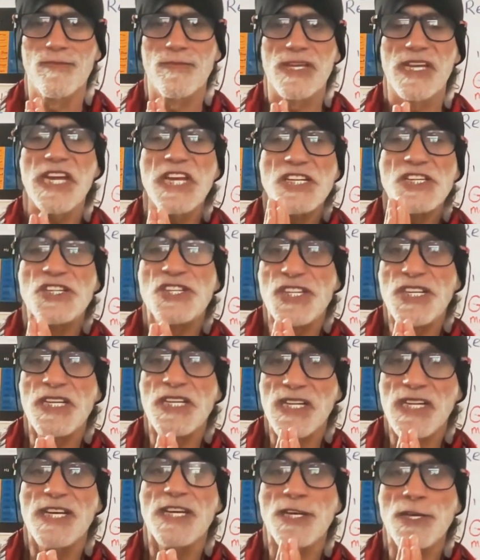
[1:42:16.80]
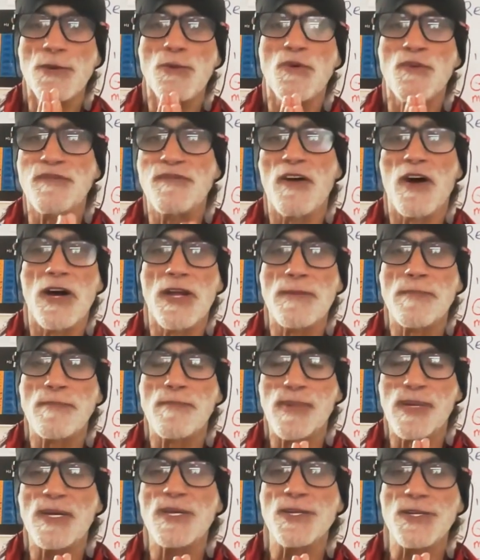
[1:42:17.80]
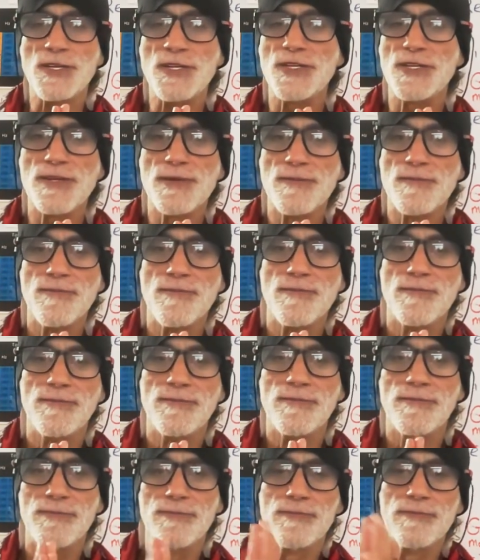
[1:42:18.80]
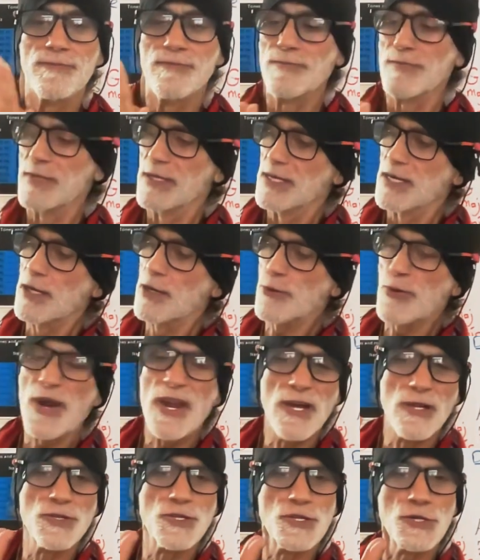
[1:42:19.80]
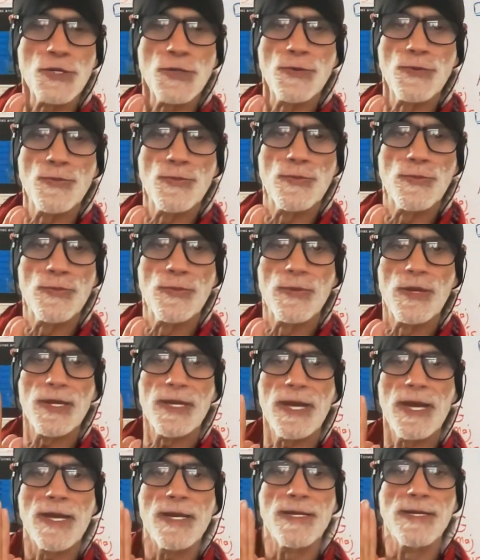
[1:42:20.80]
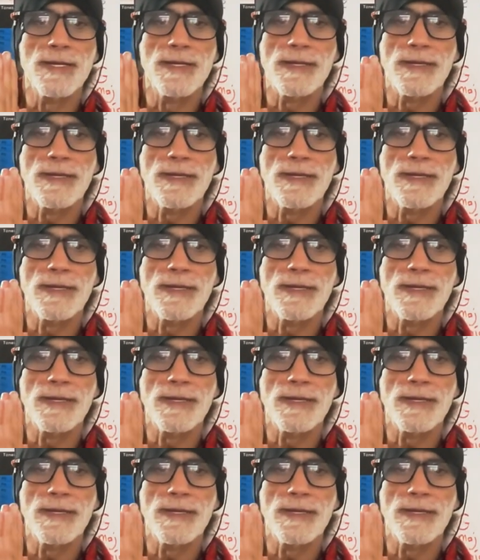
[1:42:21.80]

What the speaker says: Instantly, you will find peace. It grounds you, okay?